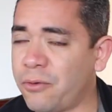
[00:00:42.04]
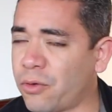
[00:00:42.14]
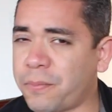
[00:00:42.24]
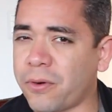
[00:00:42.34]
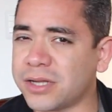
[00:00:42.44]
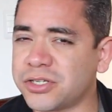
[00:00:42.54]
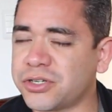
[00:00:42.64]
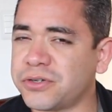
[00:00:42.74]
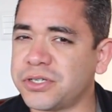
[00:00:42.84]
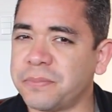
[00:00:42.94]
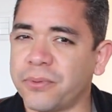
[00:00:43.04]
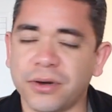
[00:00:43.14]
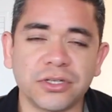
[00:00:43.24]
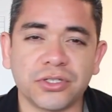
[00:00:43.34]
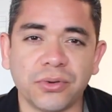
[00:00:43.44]
were processors
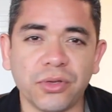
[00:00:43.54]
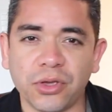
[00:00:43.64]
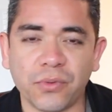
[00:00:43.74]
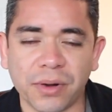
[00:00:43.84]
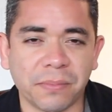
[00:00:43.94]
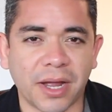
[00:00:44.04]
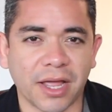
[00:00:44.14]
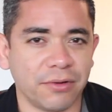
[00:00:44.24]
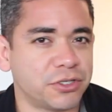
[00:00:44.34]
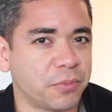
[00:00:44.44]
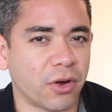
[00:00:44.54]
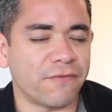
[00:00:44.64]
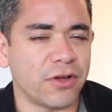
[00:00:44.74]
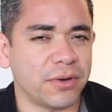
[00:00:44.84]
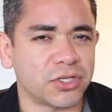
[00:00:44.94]
important to you when buying a new
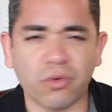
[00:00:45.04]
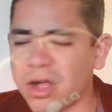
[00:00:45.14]
smartphone? As